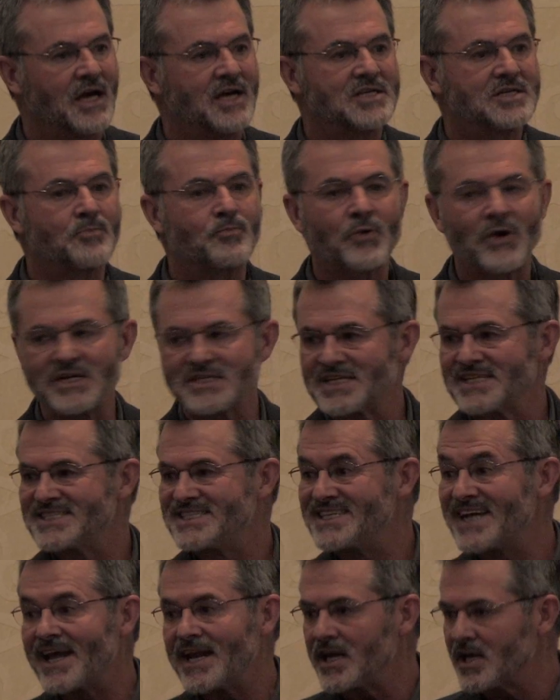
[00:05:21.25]

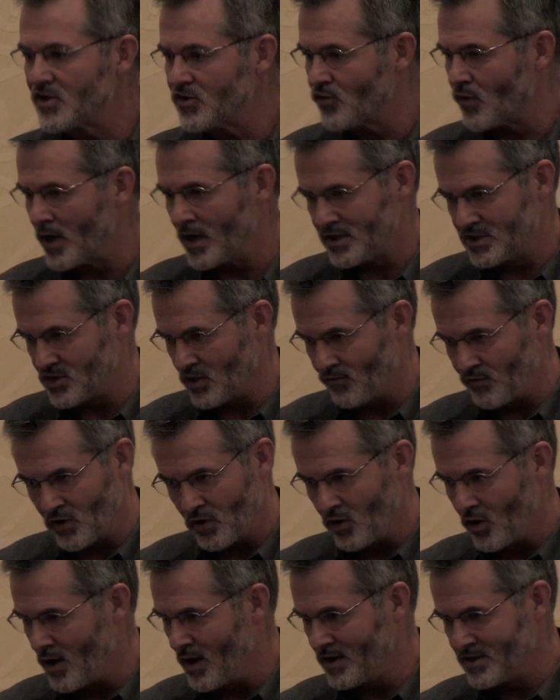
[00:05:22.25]
depressogenic drugs over the
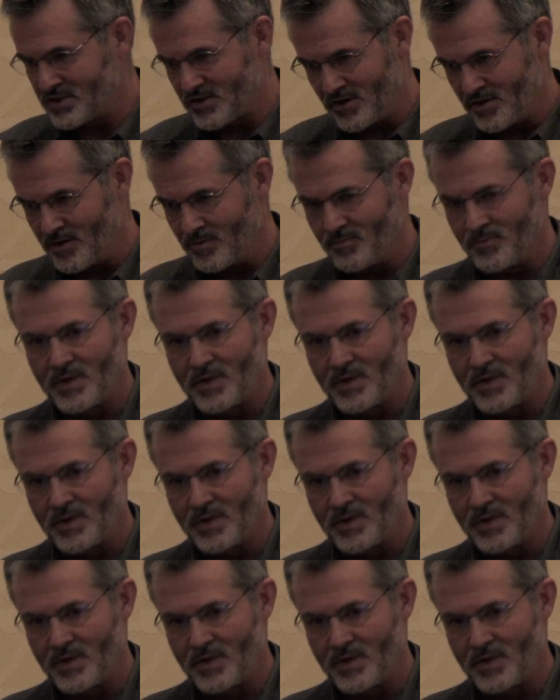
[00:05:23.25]
long term.